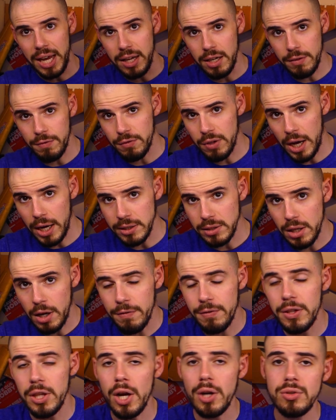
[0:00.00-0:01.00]
and it flies
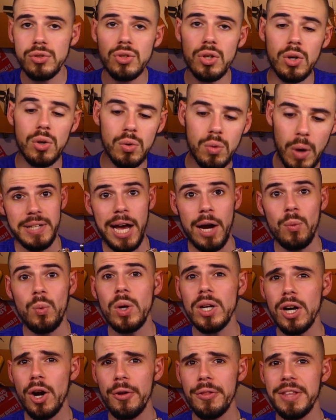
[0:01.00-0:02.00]
off of there. So now,
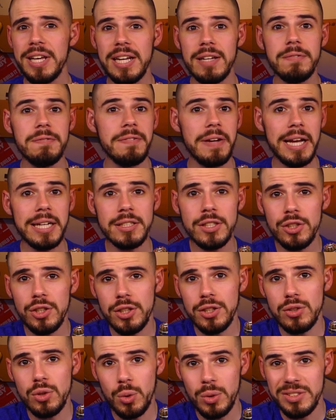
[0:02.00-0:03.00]
what are the
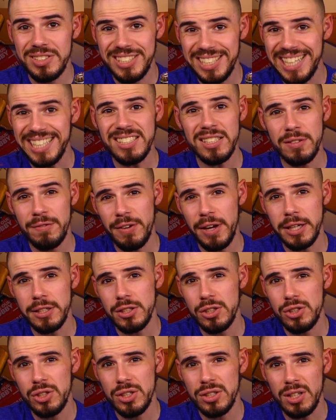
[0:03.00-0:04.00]
advantages or
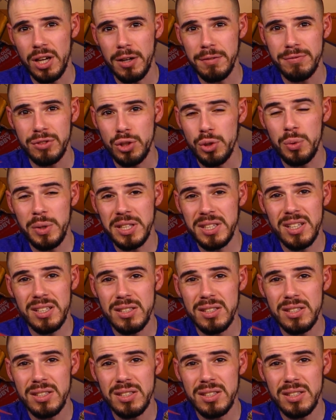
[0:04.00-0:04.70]
disadvantages of doing